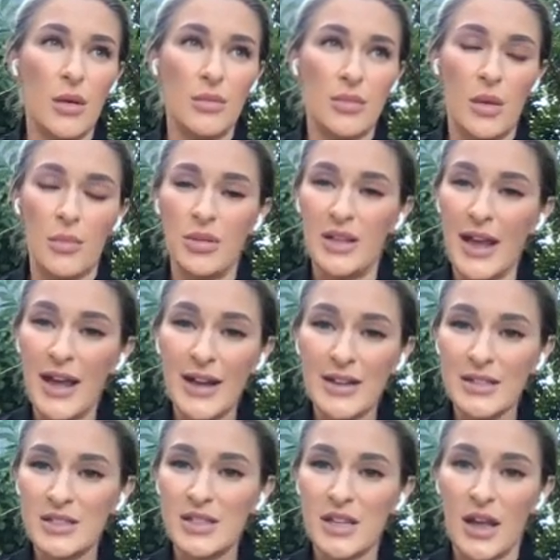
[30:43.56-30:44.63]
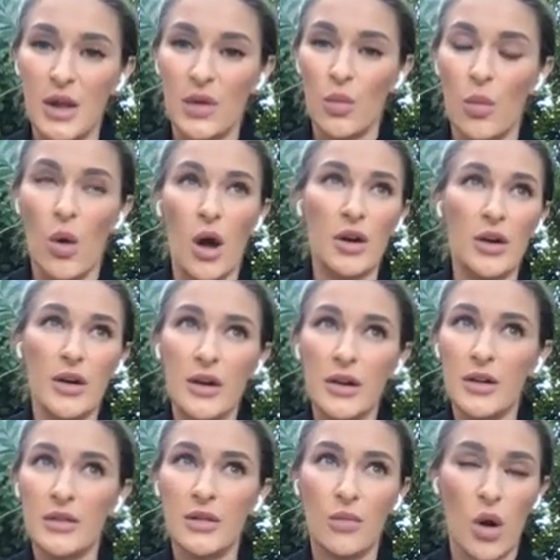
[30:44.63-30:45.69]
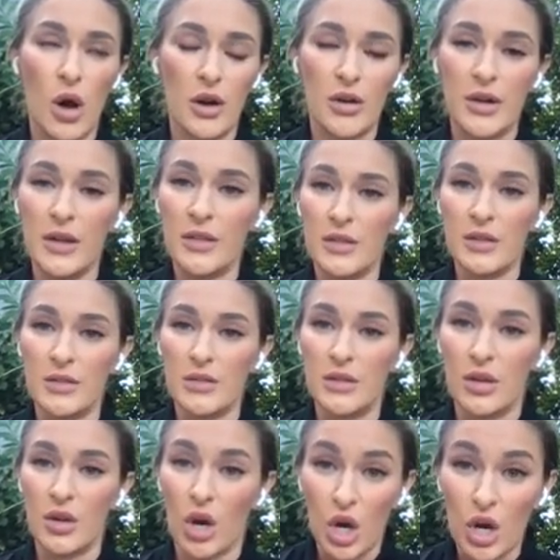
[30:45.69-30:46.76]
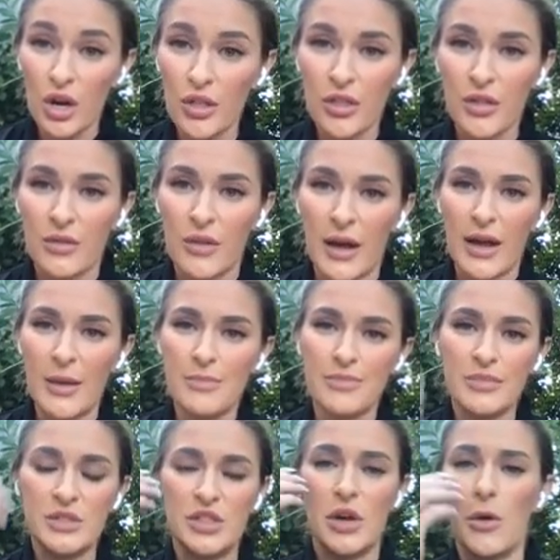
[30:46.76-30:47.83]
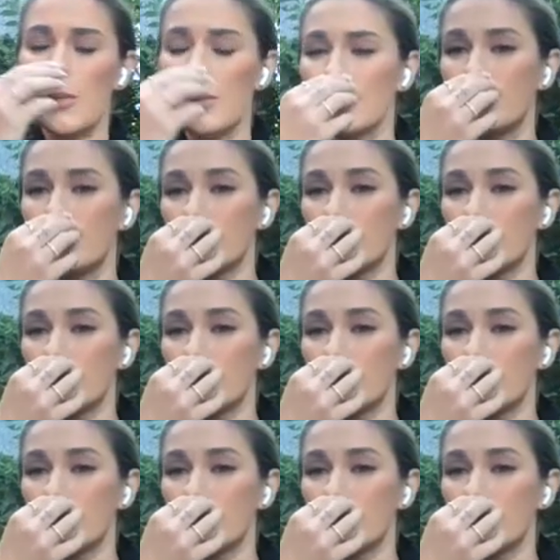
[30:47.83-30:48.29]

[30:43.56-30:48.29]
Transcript: the plants and water watering the, the earth, right? So